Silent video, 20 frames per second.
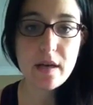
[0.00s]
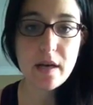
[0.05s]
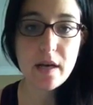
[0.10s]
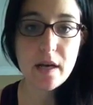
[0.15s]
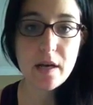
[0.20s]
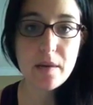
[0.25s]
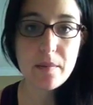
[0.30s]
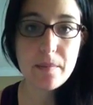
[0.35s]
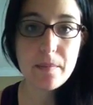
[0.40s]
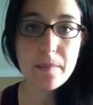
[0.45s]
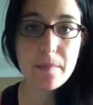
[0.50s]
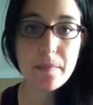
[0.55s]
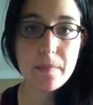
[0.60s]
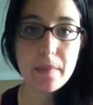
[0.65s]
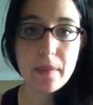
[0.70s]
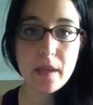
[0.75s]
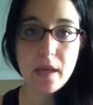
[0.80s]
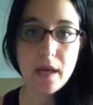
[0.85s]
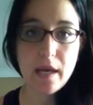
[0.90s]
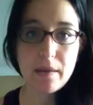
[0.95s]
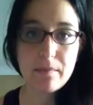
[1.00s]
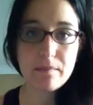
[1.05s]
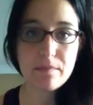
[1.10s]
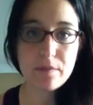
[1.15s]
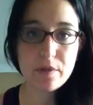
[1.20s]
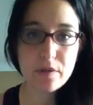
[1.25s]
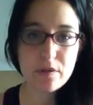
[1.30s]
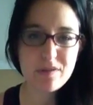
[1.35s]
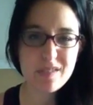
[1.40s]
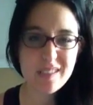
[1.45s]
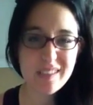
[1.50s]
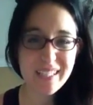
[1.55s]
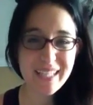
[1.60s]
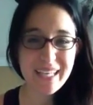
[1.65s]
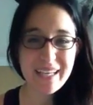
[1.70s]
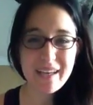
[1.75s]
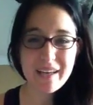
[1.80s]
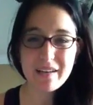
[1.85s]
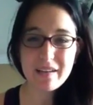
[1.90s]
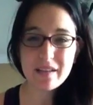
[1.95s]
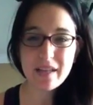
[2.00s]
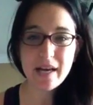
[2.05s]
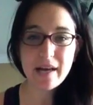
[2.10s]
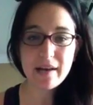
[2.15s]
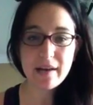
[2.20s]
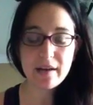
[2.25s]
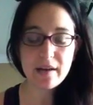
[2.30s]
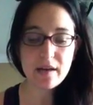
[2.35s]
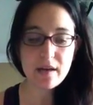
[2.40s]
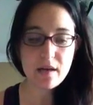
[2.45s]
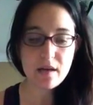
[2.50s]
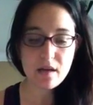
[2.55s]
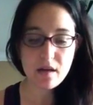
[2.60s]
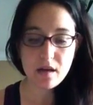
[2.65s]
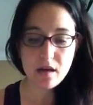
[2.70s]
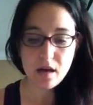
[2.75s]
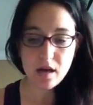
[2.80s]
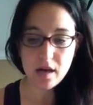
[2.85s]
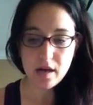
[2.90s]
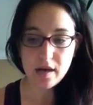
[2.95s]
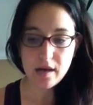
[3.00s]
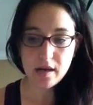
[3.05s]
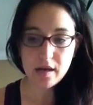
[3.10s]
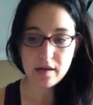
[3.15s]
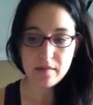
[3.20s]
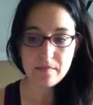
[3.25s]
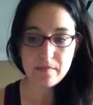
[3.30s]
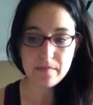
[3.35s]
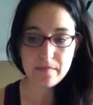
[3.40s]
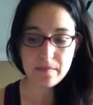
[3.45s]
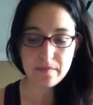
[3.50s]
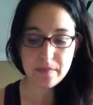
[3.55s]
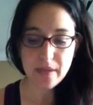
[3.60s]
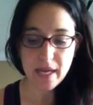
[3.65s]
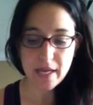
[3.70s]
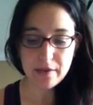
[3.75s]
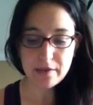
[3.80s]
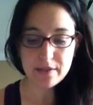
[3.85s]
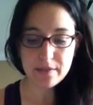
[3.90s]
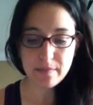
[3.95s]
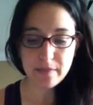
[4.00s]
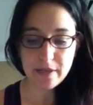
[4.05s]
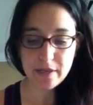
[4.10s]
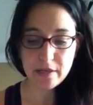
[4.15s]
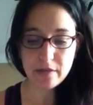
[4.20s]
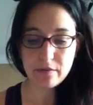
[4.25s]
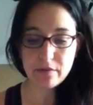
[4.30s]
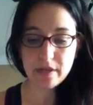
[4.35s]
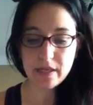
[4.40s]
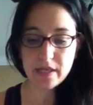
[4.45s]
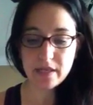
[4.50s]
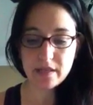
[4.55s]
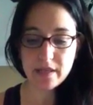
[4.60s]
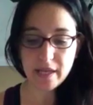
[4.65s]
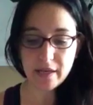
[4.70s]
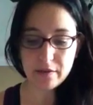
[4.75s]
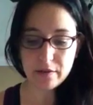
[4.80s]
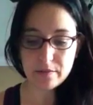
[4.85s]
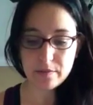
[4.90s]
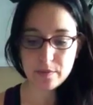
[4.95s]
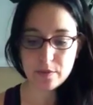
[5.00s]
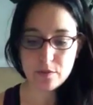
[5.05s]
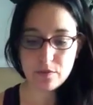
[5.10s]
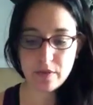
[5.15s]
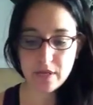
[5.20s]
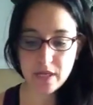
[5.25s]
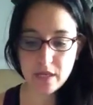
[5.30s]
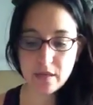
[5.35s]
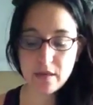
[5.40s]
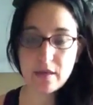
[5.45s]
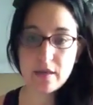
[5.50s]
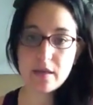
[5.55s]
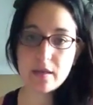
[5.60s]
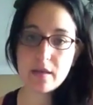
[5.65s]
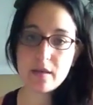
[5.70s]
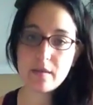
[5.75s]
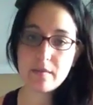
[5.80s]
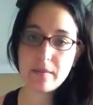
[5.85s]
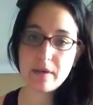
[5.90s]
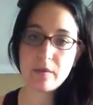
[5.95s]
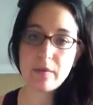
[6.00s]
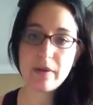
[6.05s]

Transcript: I'm prone to leaking a lot. I use a barrier ring that goes between my